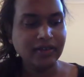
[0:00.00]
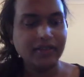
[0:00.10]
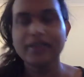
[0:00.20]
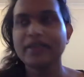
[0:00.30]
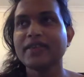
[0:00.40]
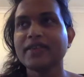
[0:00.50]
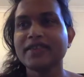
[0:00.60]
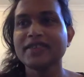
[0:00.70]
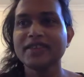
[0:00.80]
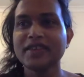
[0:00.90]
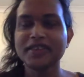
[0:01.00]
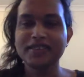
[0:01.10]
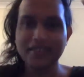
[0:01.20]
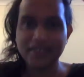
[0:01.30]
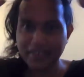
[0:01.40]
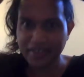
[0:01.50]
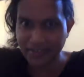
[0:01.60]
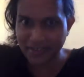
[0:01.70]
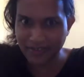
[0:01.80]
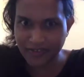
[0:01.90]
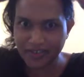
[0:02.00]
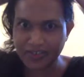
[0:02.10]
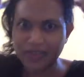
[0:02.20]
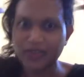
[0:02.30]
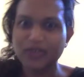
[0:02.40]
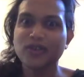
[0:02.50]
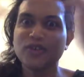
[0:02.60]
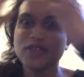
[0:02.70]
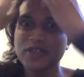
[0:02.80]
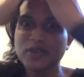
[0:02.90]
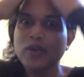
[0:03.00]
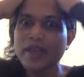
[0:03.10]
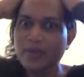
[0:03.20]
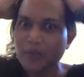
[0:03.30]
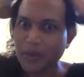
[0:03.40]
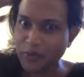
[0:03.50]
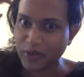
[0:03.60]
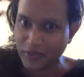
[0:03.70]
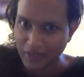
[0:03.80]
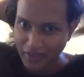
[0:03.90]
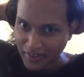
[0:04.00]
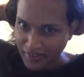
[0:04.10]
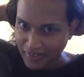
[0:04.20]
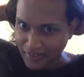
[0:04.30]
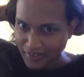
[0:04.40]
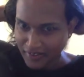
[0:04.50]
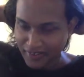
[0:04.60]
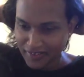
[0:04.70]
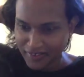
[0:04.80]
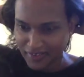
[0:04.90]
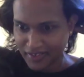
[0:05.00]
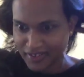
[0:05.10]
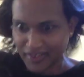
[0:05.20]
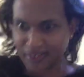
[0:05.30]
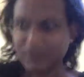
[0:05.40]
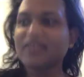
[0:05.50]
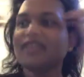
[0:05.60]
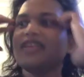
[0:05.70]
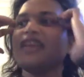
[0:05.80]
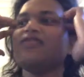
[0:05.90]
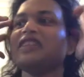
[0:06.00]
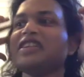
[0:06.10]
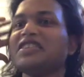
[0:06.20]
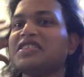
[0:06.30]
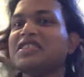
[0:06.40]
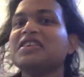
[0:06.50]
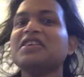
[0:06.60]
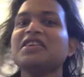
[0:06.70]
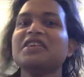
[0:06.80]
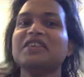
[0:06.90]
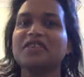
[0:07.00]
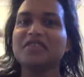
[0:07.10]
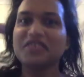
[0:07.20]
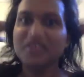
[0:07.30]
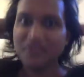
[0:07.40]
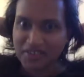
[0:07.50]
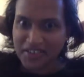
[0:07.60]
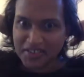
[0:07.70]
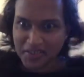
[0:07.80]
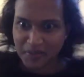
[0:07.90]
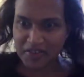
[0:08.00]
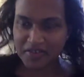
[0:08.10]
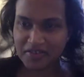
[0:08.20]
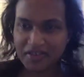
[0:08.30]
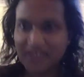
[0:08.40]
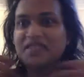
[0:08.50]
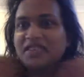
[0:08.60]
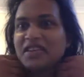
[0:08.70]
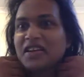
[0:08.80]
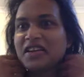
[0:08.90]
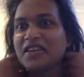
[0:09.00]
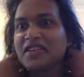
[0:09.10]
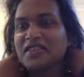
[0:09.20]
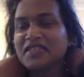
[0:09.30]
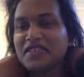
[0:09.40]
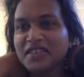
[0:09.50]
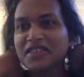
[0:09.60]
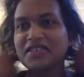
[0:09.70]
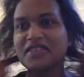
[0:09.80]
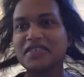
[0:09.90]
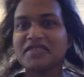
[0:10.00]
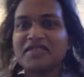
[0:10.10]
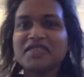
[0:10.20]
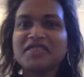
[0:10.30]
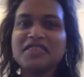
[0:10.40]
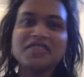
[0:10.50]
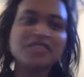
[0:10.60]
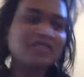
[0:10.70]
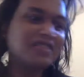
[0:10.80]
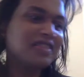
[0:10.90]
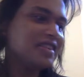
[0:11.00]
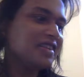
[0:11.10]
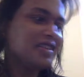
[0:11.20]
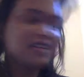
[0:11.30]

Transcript: yeah. Wait, I, I did I did see this. I heard of this show called Dear White People, and uh, it was on Netflix. And I saw the first episode yesterday, and it's like, huh, it is interesting.